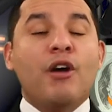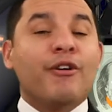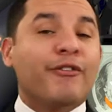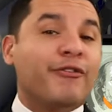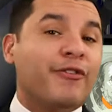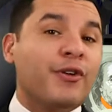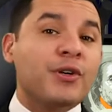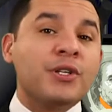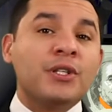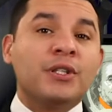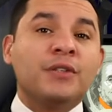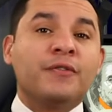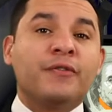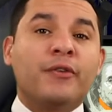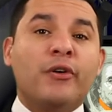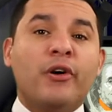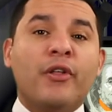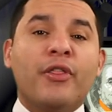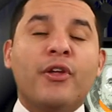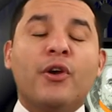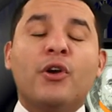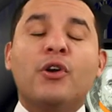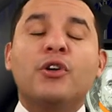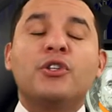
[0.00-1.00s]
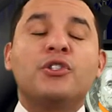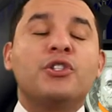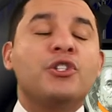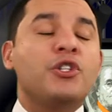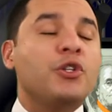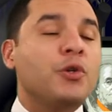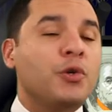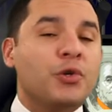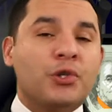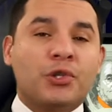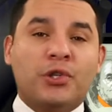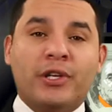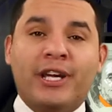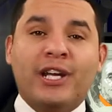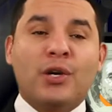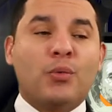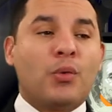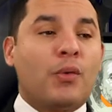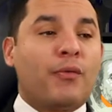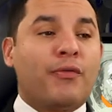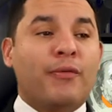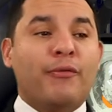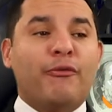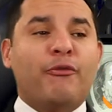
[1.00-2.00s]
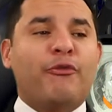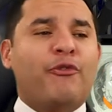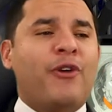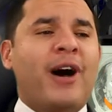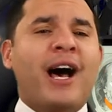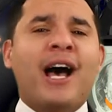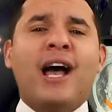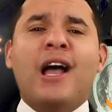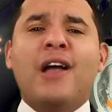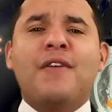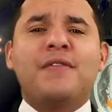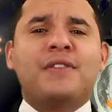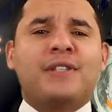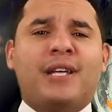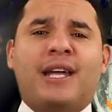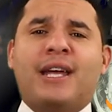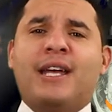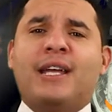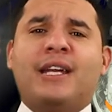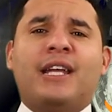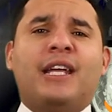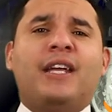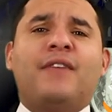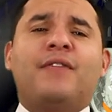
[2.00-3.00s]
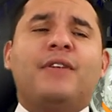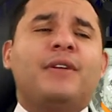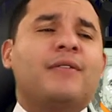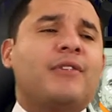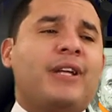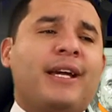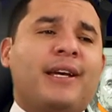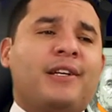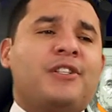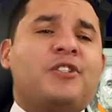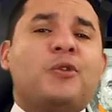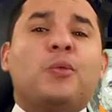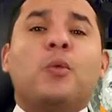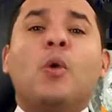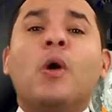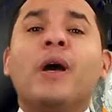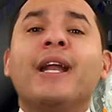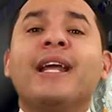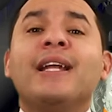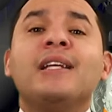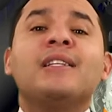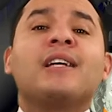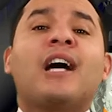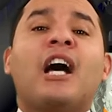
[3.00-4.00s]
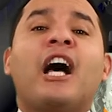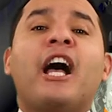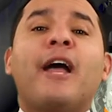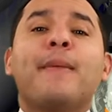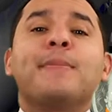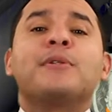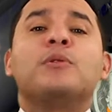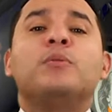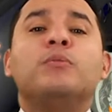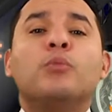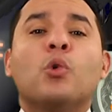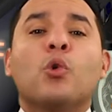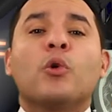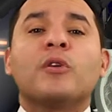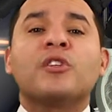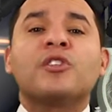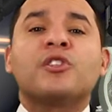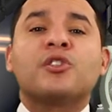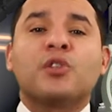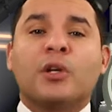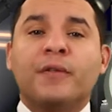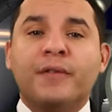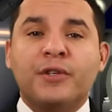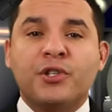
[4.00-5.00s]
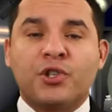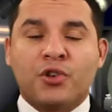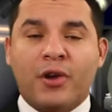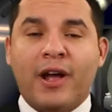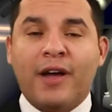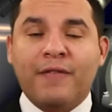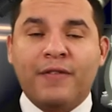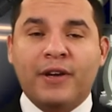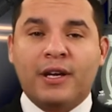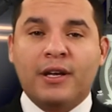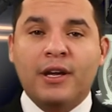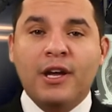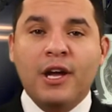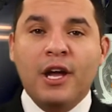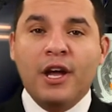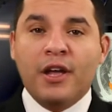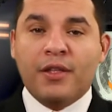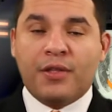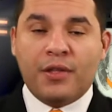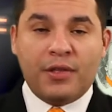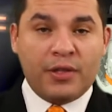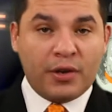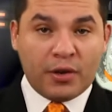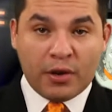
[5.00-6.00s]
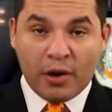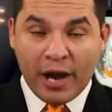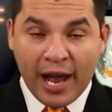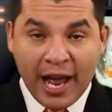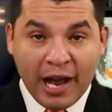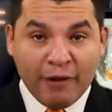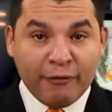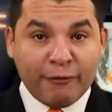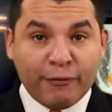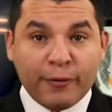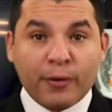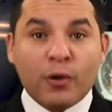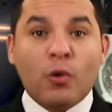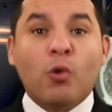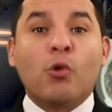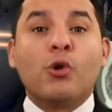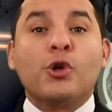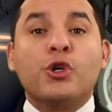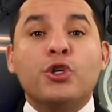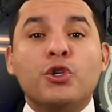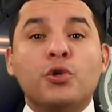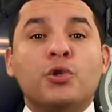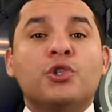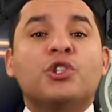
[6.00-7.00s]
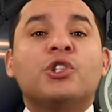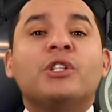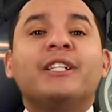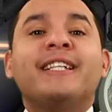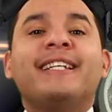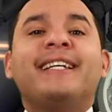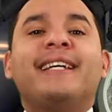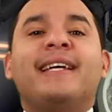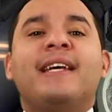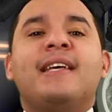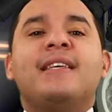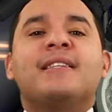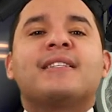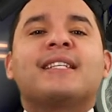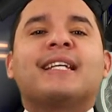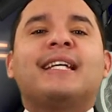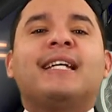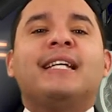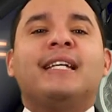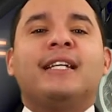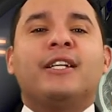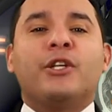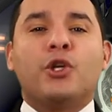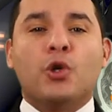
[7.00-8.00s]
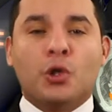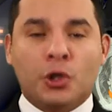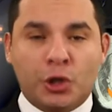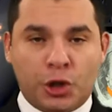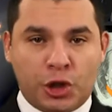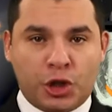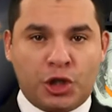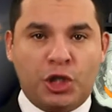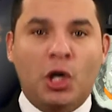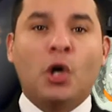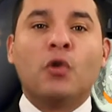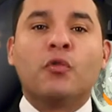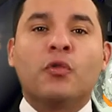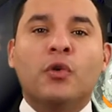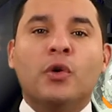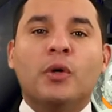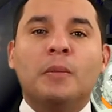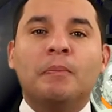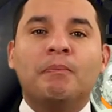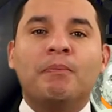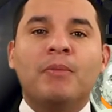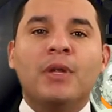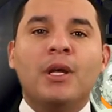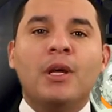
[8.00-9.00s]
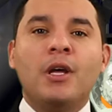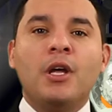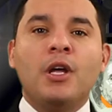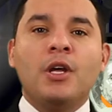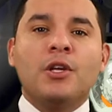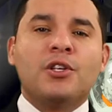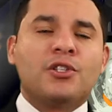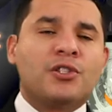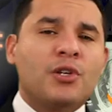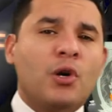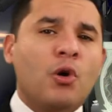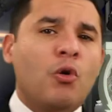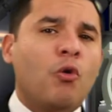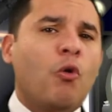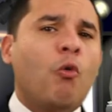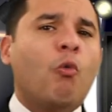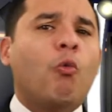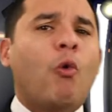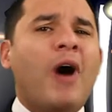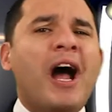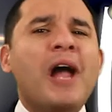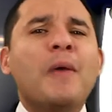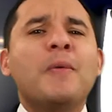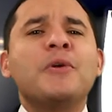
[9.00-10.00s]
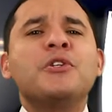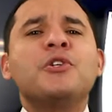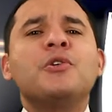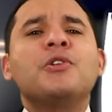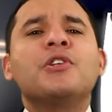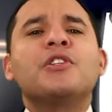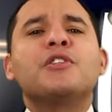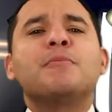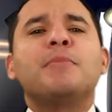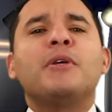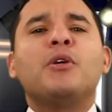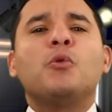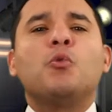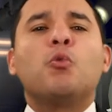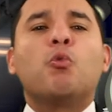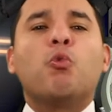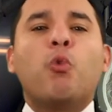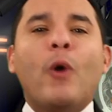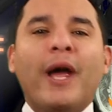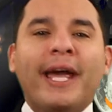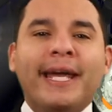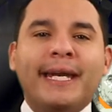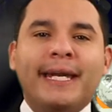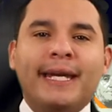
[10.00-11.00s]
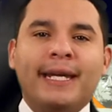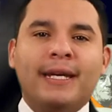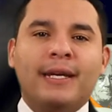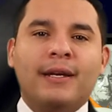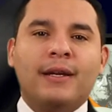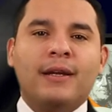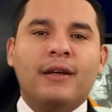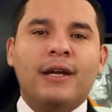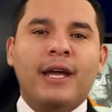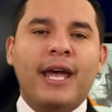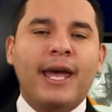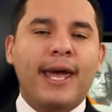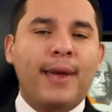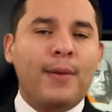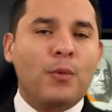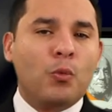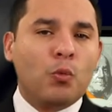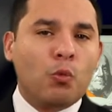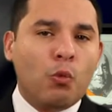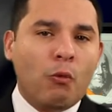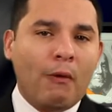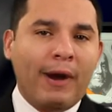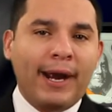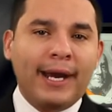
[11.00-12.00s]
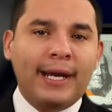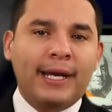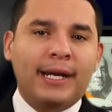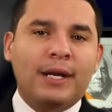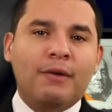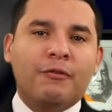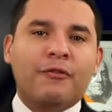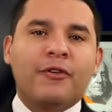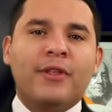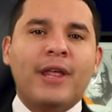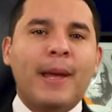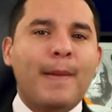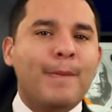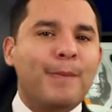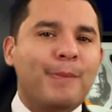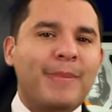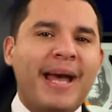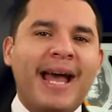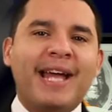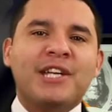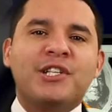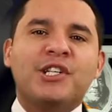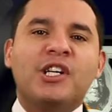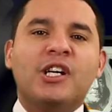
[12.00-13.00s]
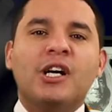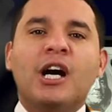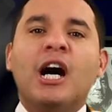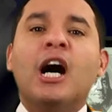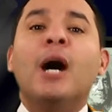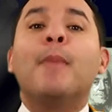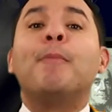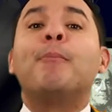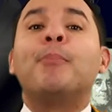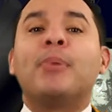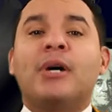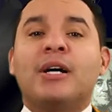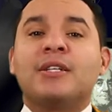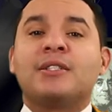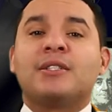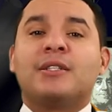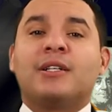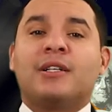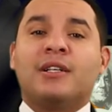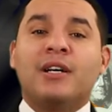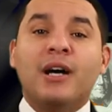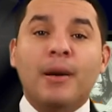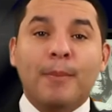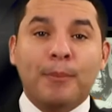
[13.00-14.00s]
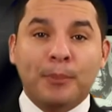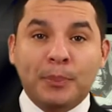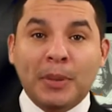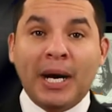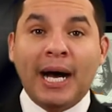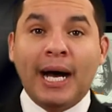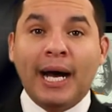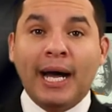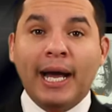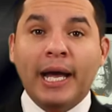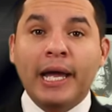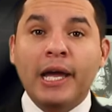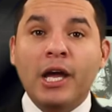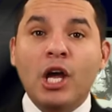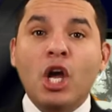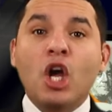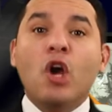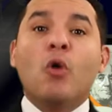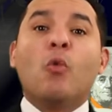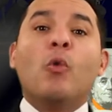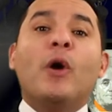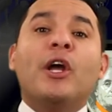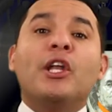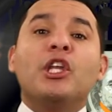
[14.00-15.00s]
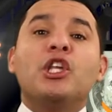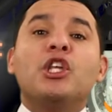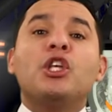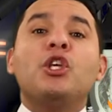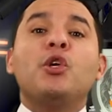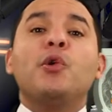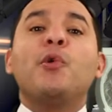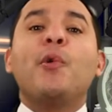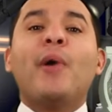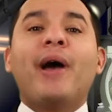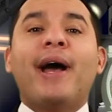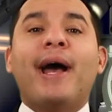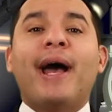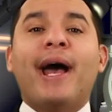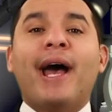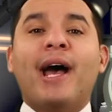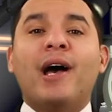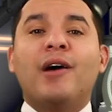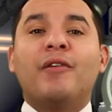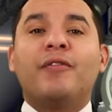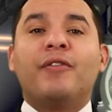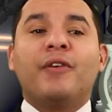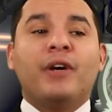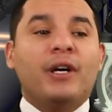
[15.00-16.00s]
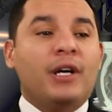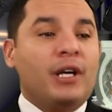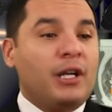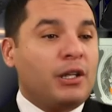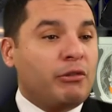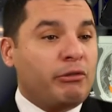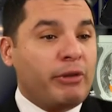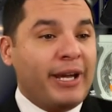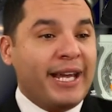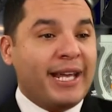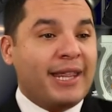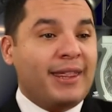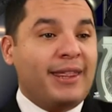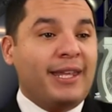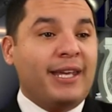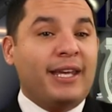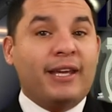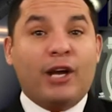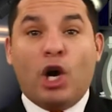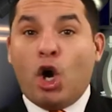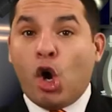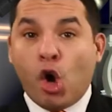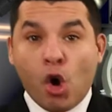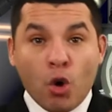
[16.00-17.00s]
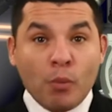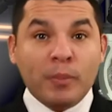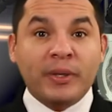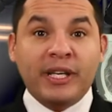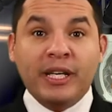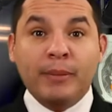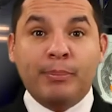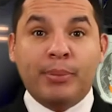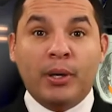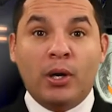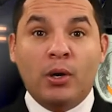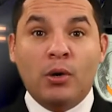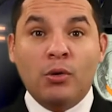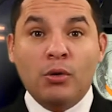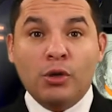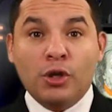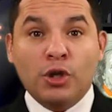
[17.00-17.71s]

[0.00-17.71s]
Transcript: First of all, there is usually anywhere from 5, 10, even like 20 times more service traffic than there ever or usually is in your showroom. So why would you just be waiting and waiting for that magic up bus to come by when you have like the Home Depot?